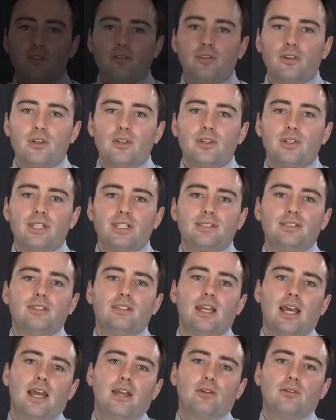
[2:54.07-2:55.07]
To further
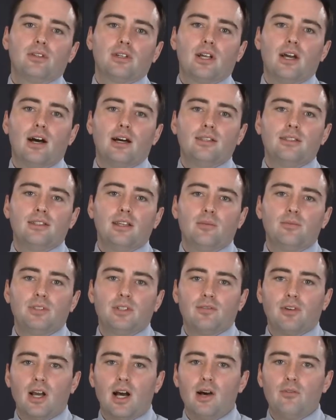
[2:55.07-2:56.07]
disentangle the concepts
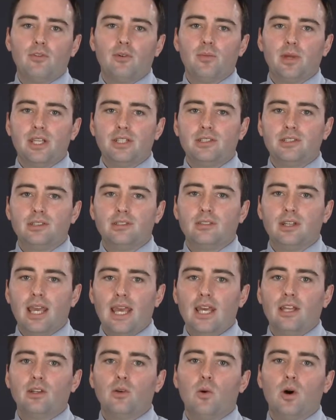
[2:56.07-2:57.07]
of confirmation
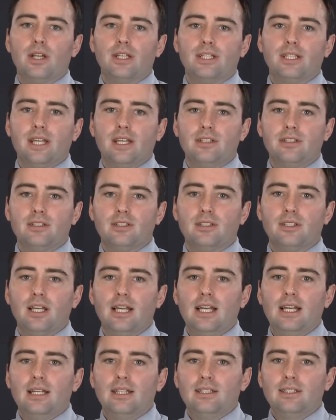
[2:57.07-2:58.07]
and quantitation,
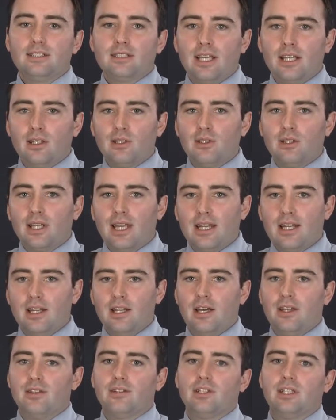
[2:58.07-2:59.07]
let's take a look at
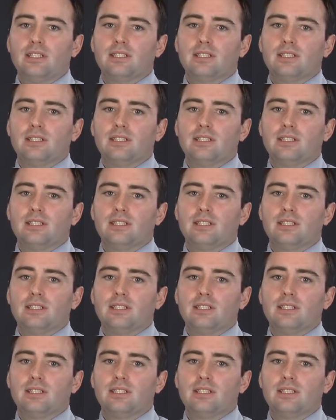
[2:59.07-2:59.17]
another